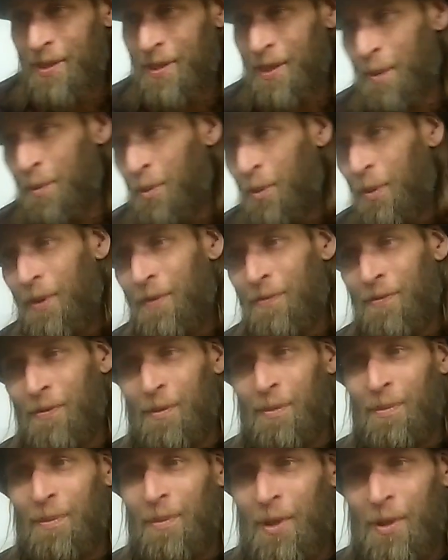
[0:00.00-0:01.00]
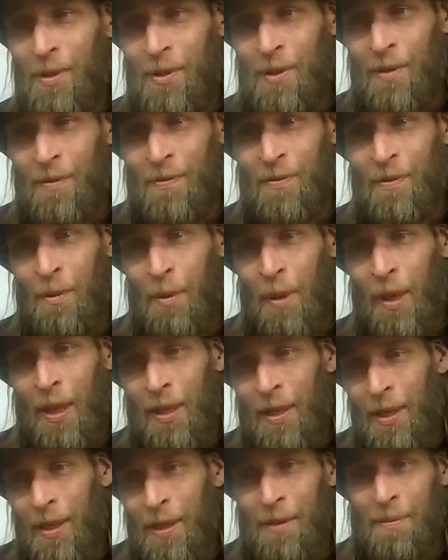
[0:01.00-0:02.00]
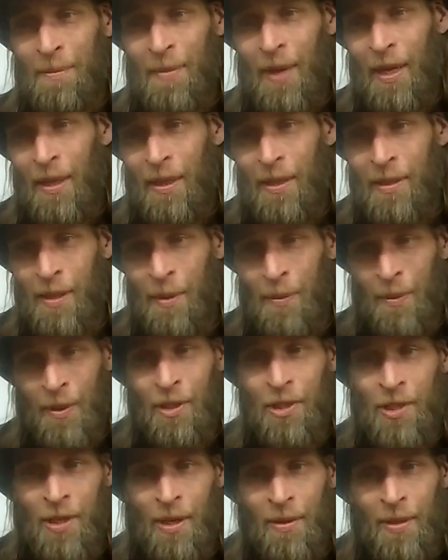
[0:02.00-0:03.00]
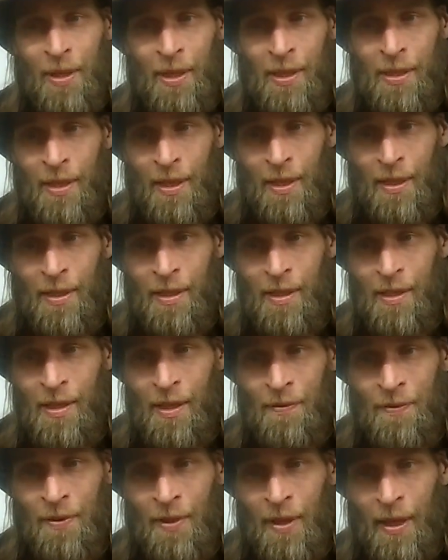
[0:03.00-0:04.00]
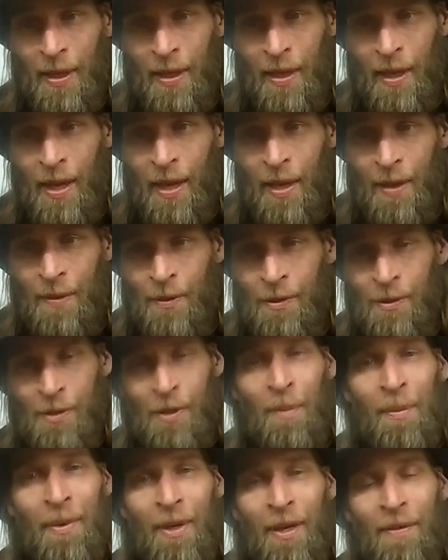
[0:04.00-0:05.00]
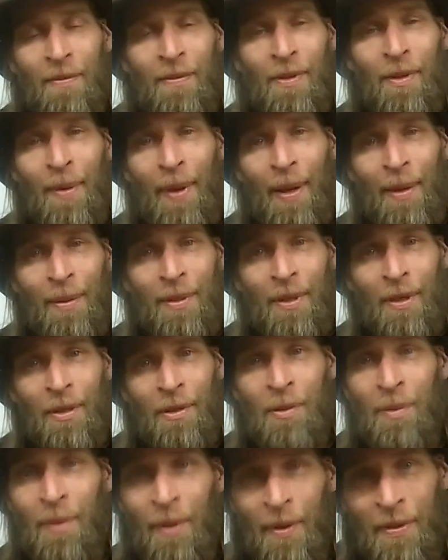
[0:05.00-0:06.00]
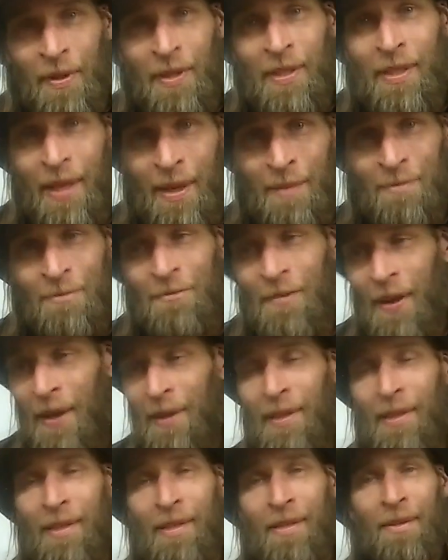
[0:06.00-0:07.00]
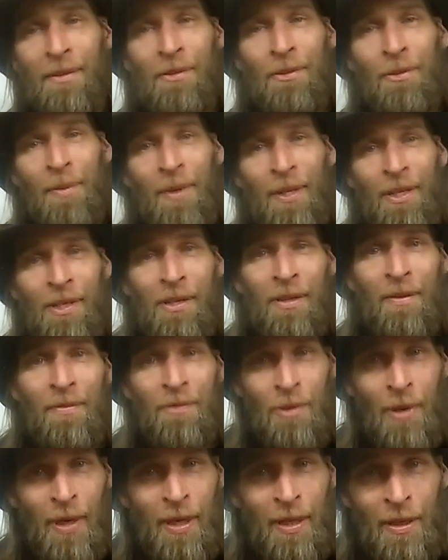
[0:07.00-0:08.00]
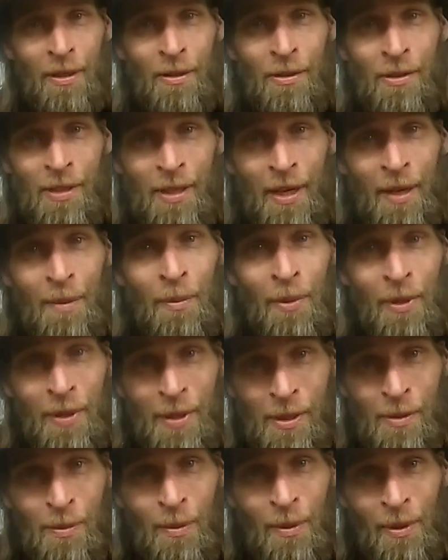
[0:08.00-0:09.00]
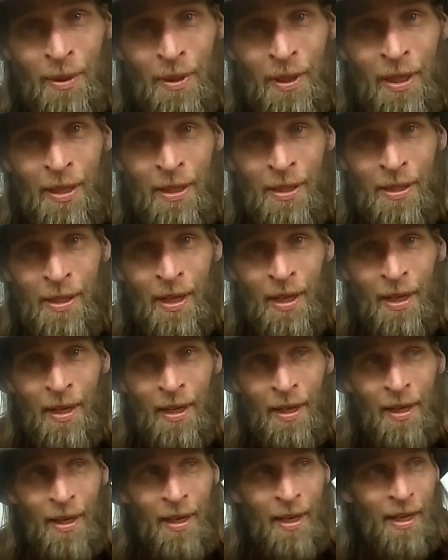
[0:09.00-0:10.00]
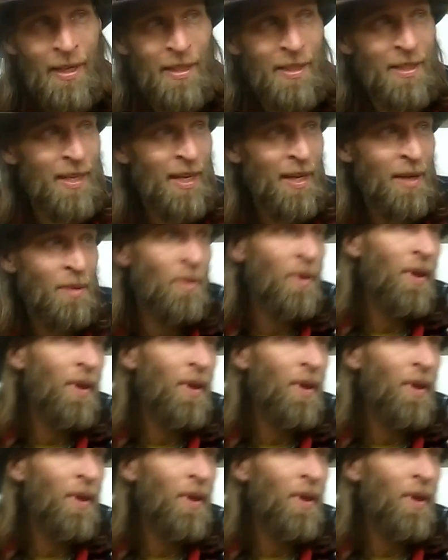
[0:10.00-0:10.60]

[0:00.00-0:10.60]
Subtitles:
step away from YouTube for a while, and I come back because I want to share these things, because I feel like there's so many of you out there who are in the same fucking situation of trying to understand what this world is, and saying,